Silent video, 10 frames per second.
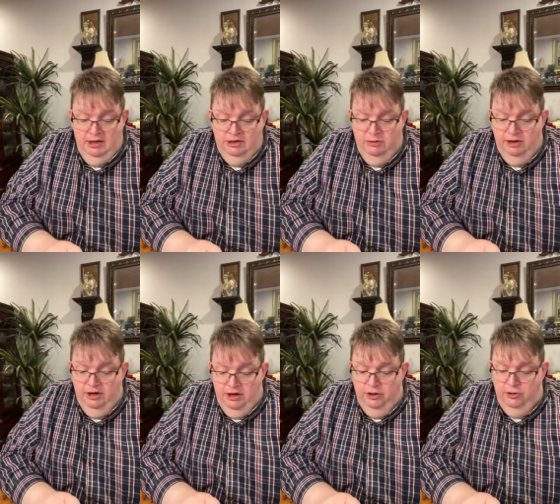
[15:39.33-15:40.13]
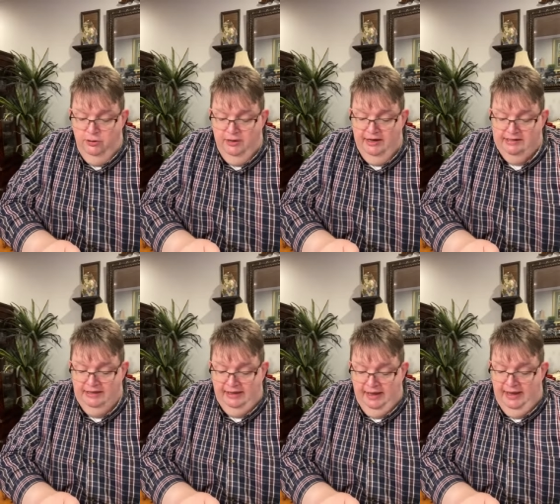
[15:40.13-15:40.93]
to renew his
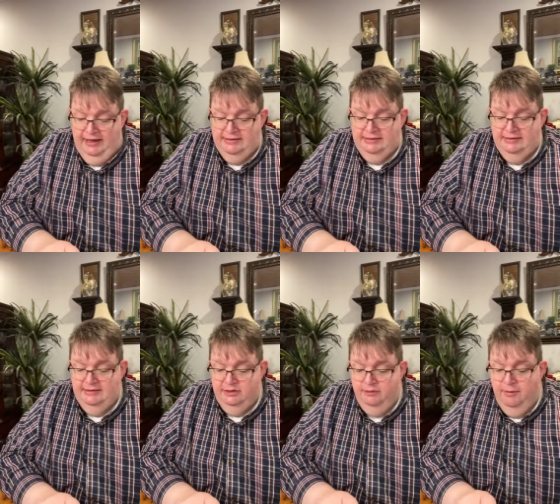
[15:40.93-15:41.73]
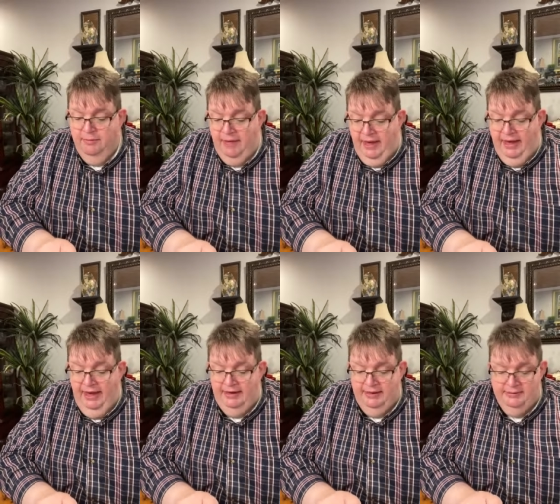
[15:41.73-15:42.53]
alliance, to
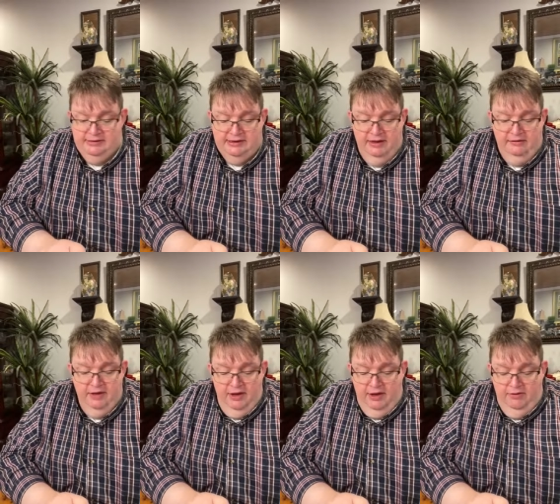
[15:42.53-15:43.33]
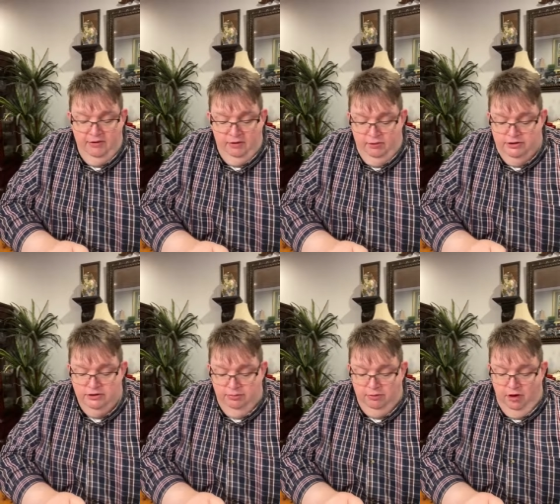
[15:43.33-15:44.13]
remind himself of the
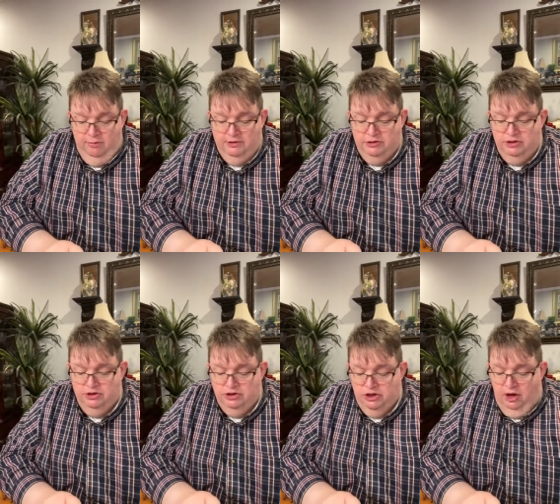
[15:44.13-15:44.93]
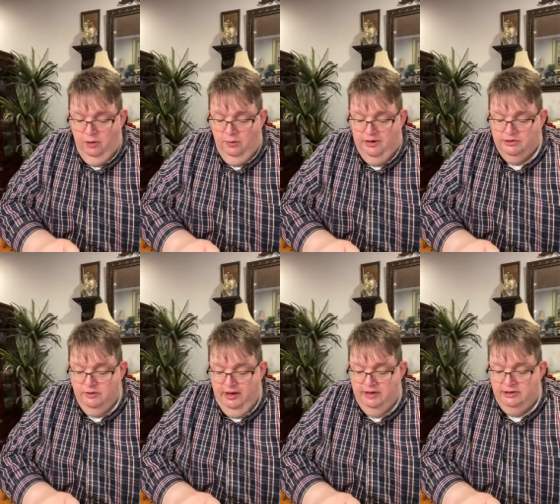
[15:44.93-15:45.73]
original promise, to show his
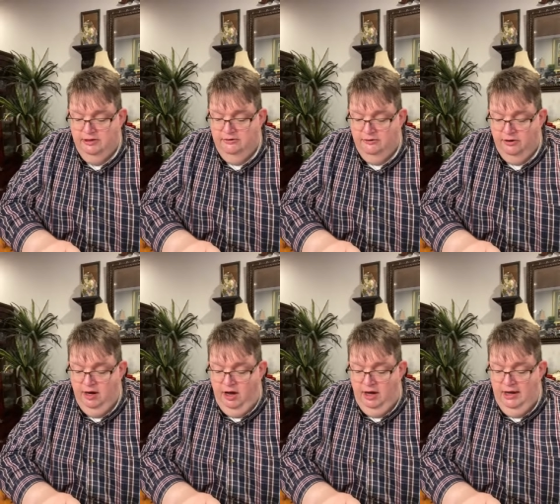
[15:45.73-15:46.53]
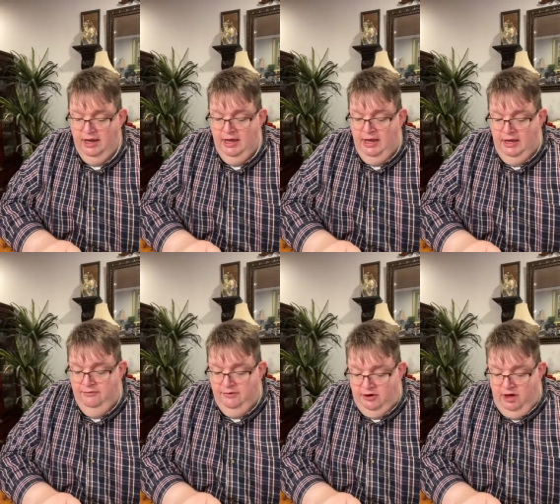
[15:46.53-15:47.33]
gratitude for God,
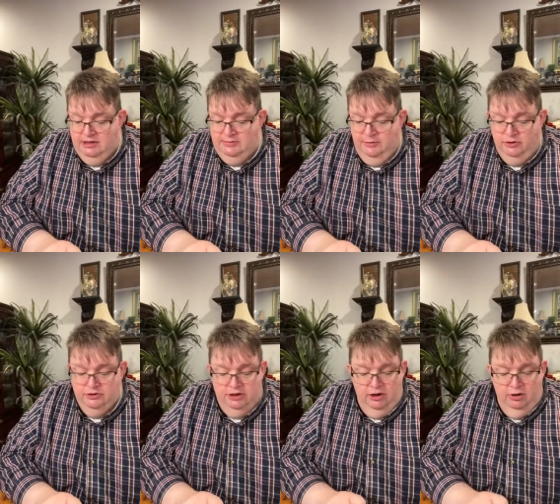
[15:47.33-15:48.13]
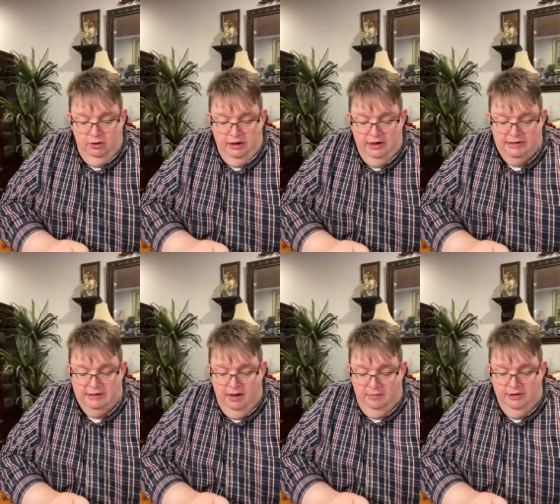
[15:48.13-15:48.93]
for God's mercy, or his
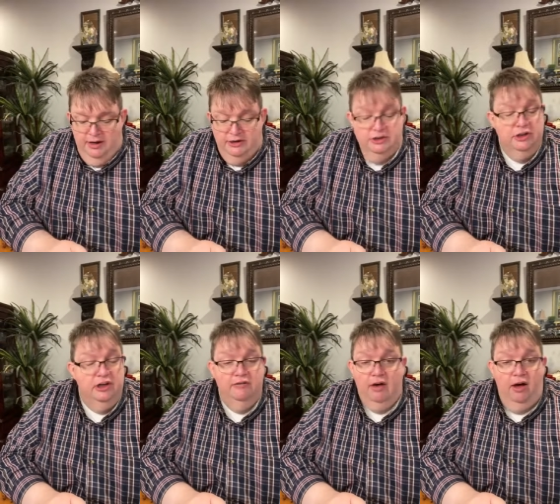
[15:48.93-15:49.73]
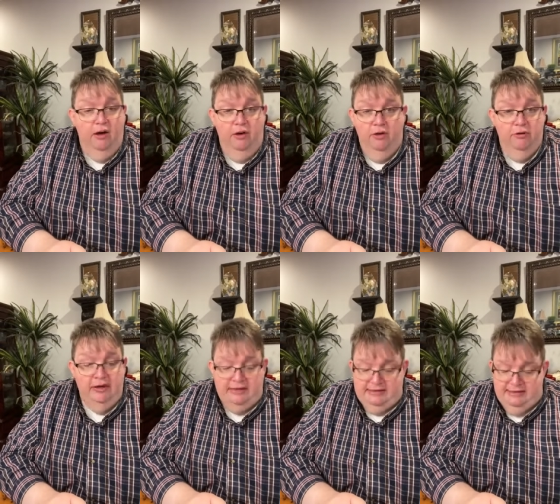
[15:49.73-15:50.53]
combination of all
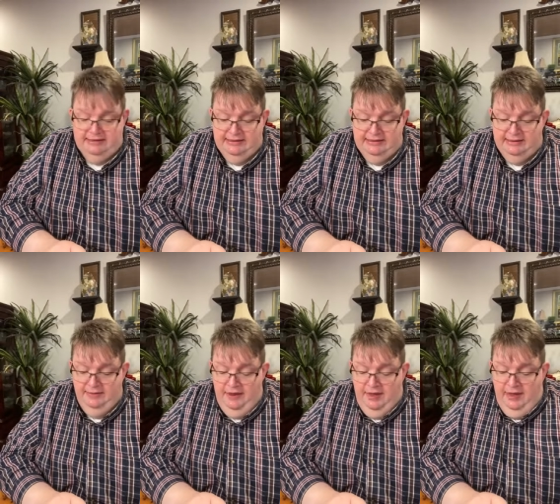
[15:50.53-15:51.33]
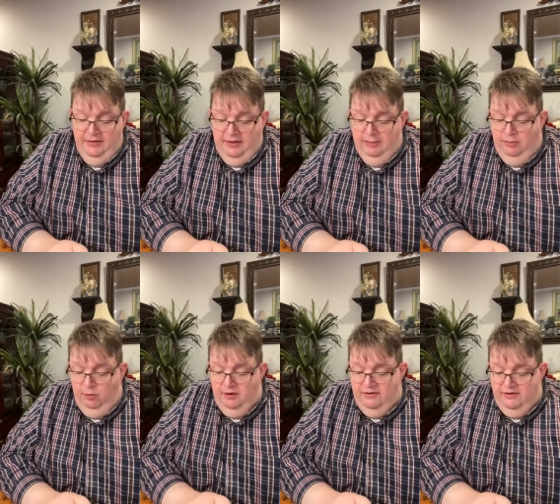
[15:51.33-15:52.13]
these things. The
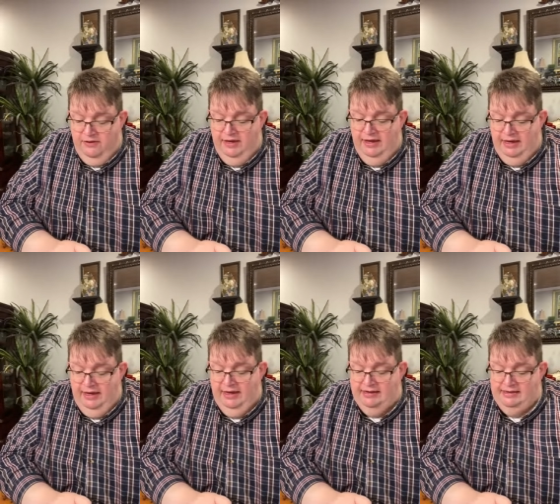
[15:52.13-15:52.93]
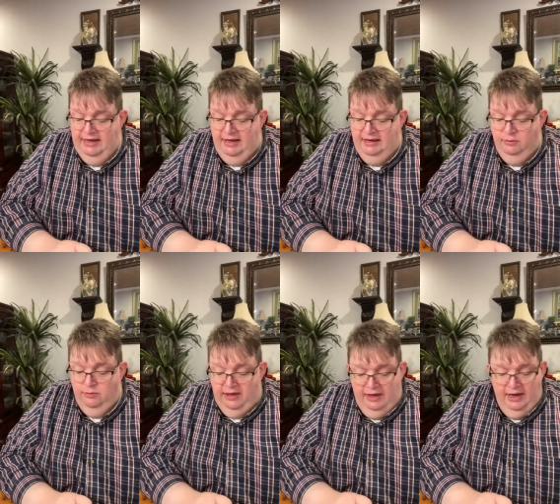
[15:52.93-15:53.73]
important thing is that
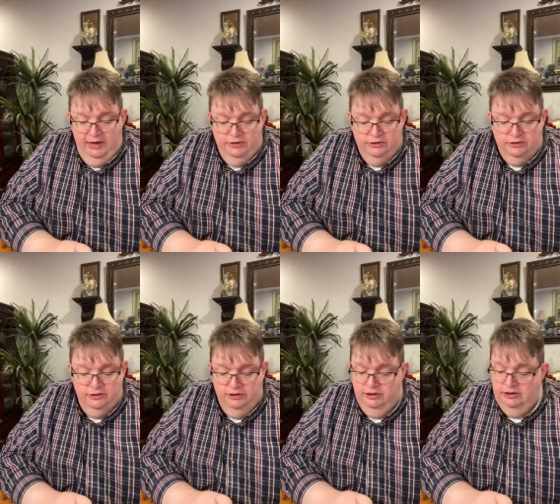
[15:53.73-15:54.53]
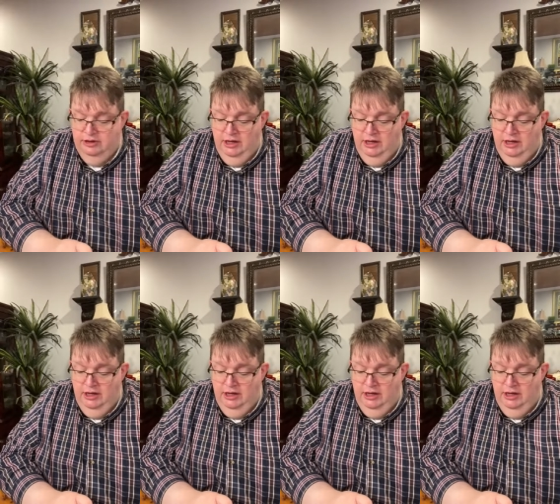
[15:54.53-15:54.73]
he understood